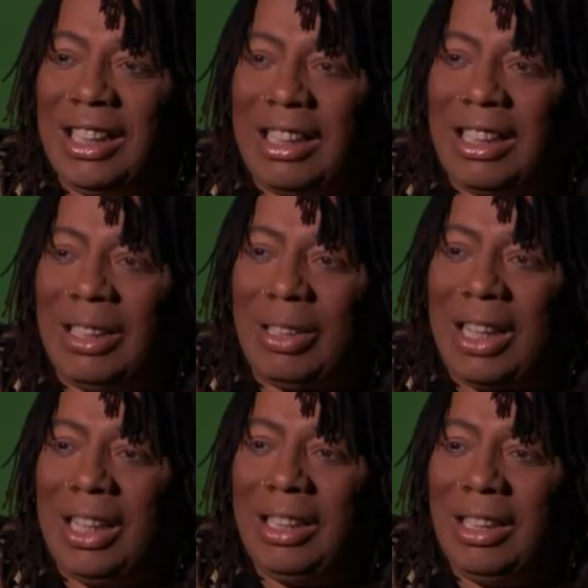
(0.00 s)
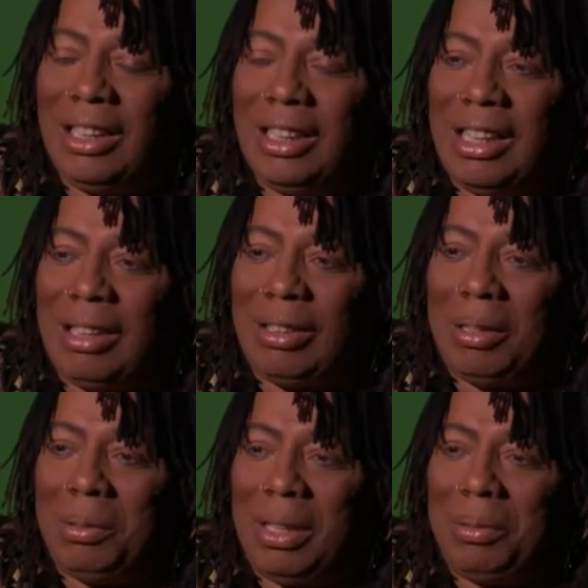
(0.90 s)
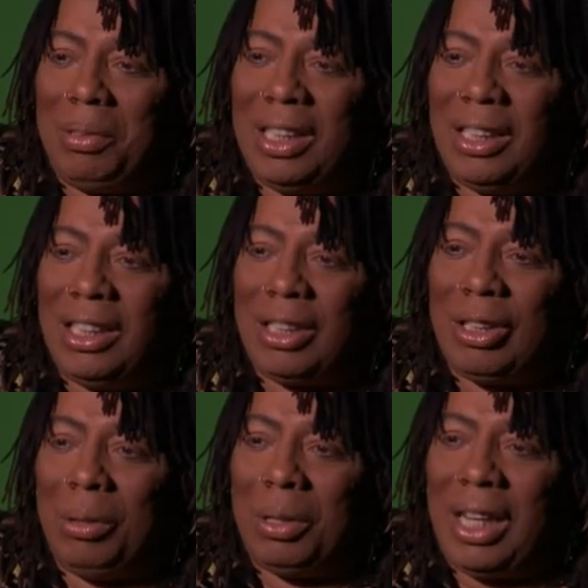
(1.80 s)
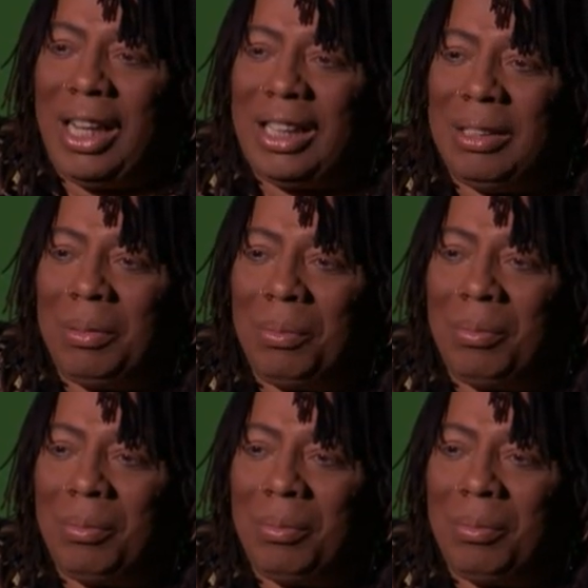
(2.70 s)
I said, okay. I grab her by the butt, and the girl would like it.